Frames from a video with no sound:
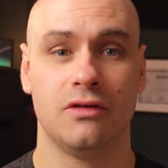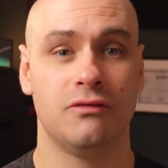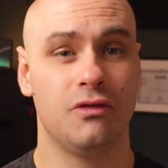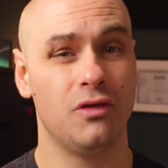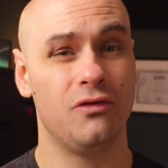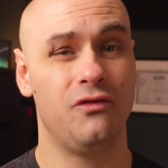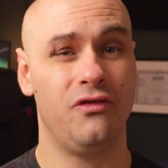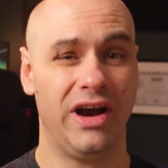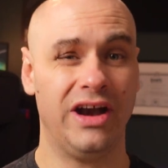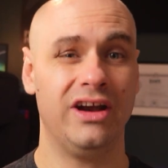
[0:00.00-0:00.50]

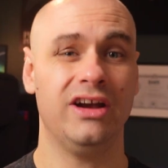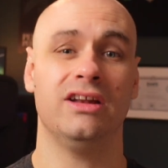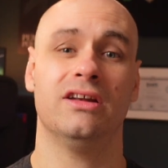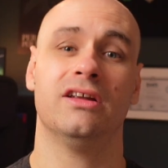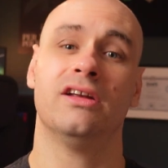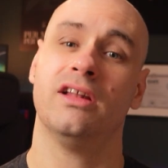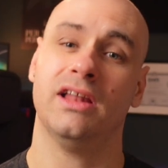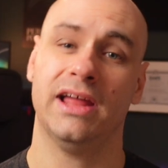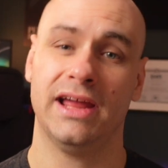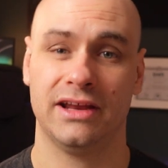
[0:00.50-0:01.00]
for very
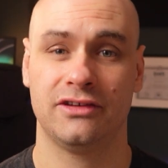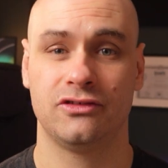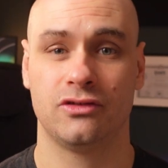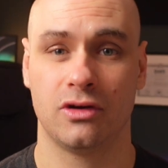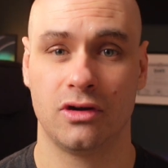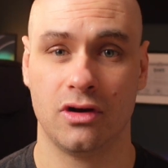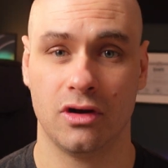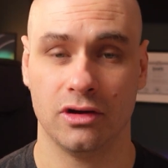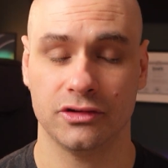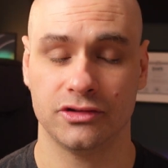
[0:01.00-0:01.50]
little
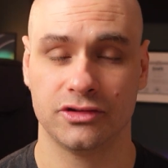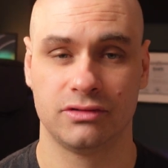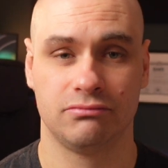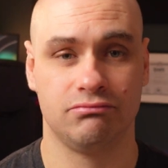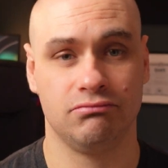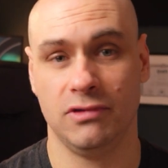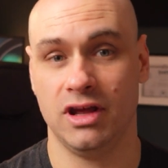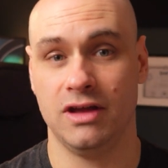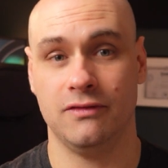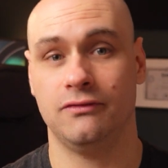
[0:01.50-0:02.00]
extra cost,
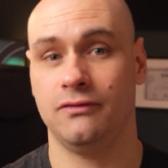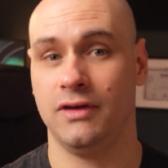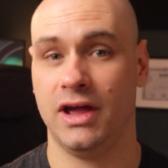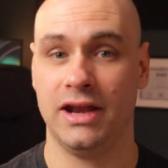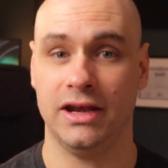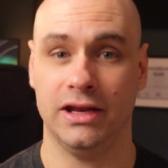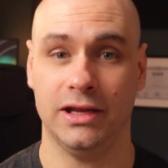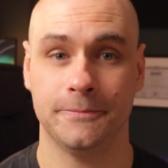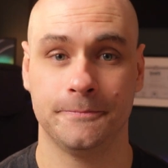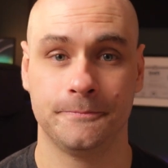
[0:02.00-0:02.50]
if
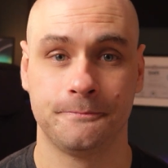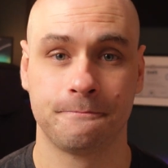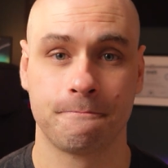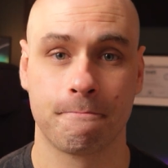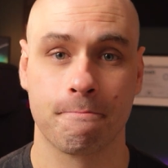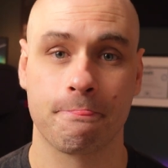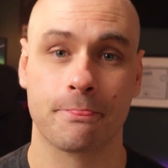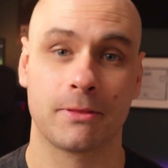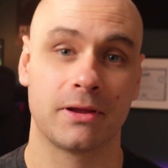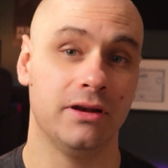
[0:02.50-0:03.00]
any.
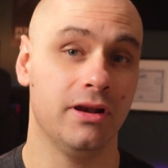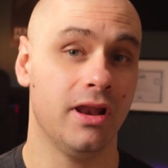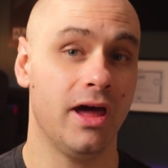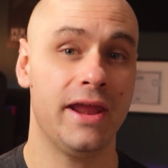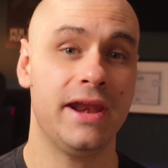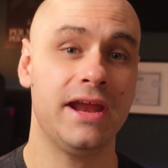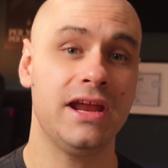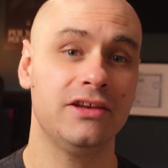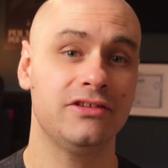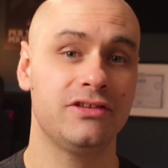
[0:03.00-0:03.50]

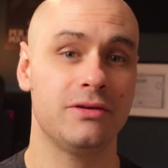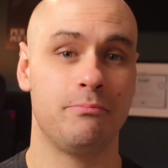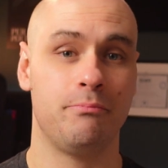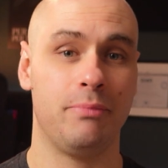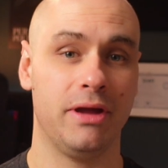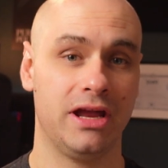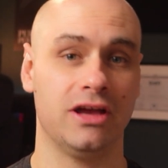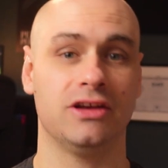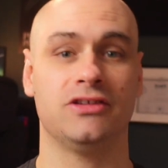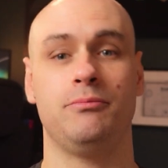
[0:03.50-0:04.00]
Lighting is the
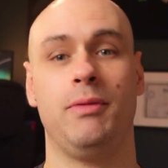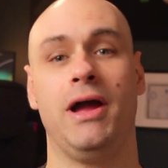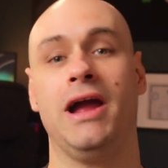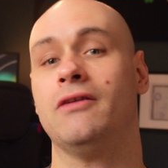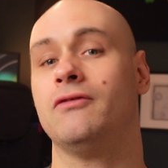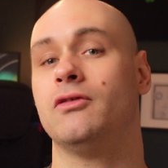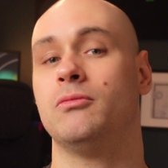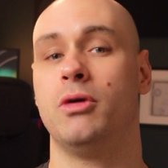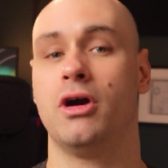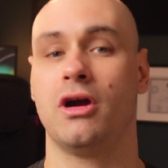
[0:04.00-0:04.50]
biggest
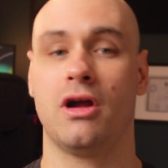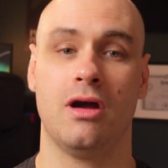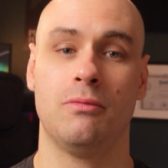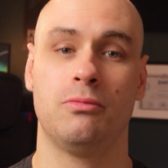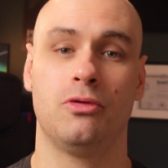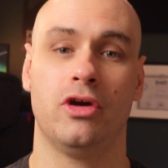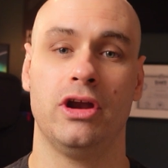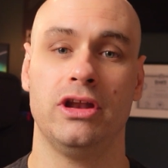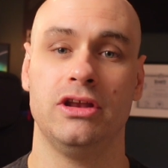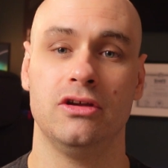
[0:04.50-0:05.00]
bang for buck
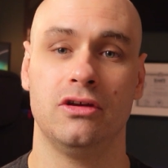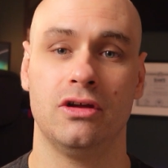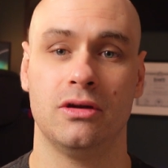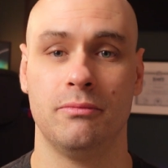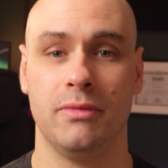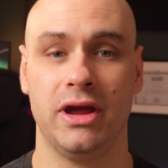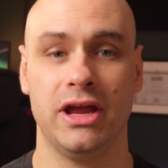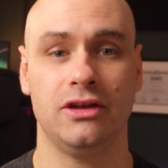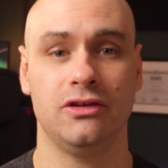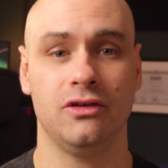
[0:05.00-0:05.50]
upgrade you
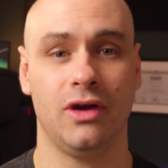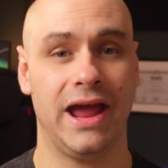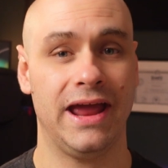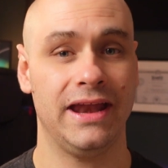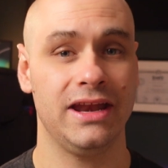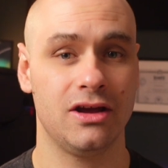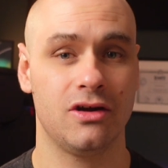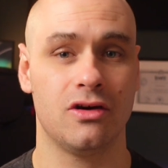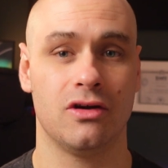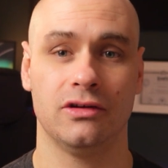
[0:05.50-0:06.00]
can make to
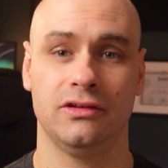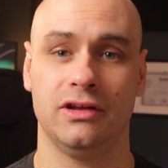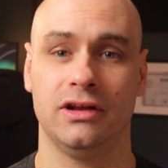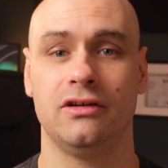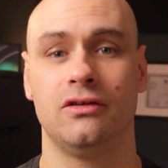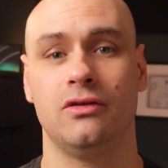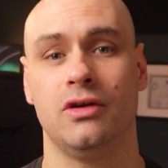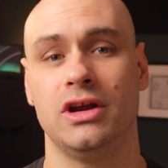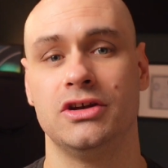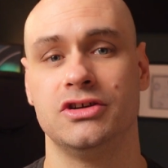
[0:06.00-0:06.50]
any
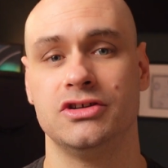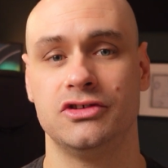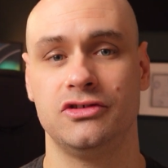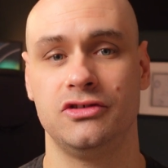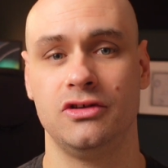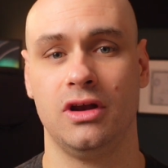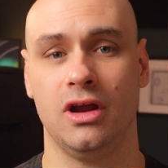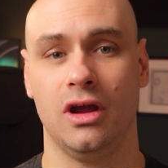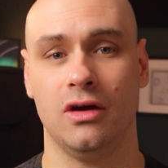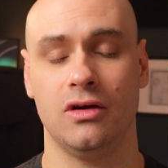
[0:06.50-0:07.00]
content creation
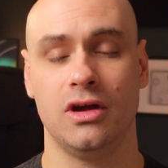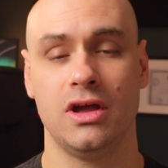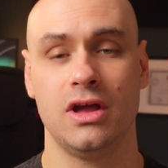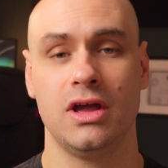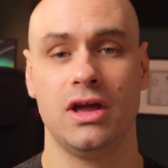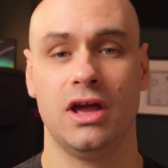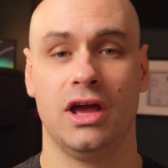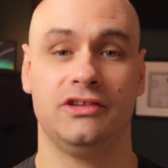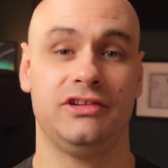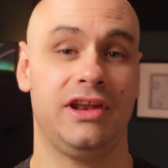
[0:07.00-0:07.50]
studio,
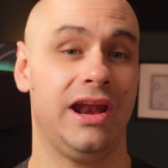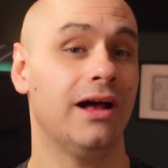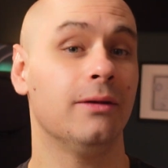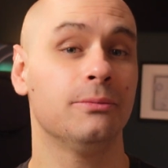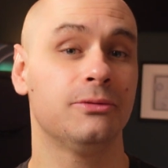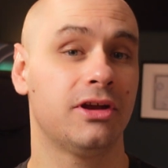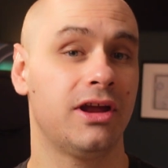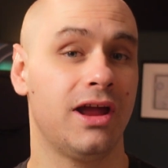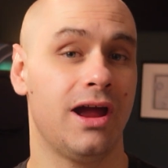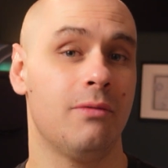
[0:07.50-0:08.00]
as it
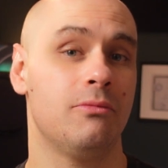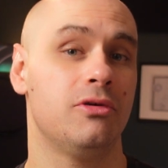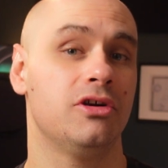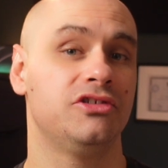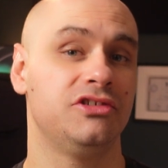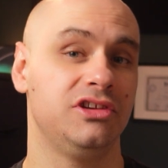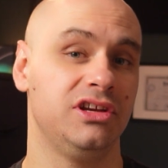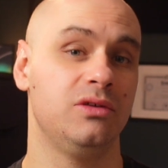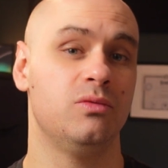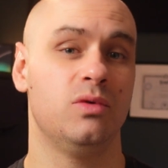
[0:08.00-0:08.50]
helps the camera
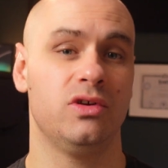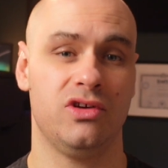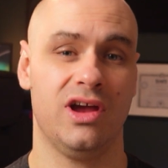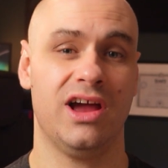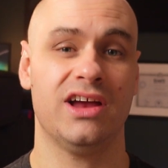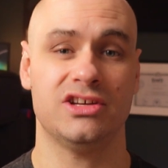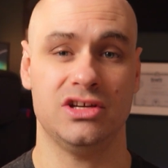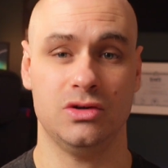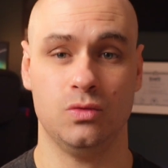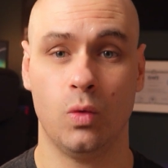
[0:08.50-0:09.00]
see what you
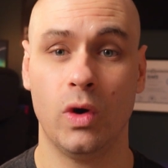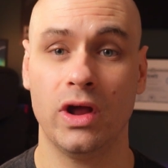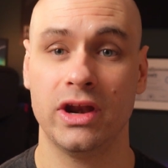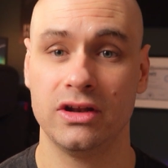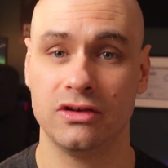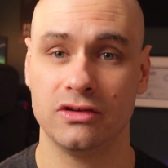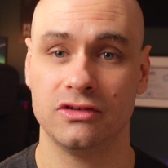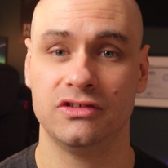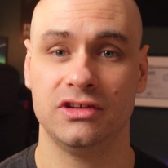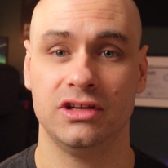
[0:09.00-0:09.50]
actually want
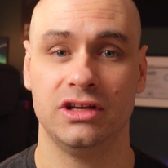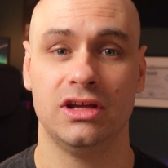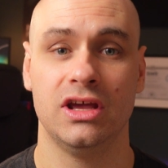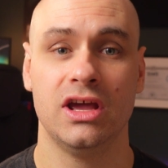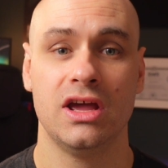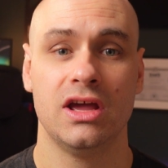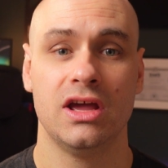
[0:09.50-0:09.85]
it to see,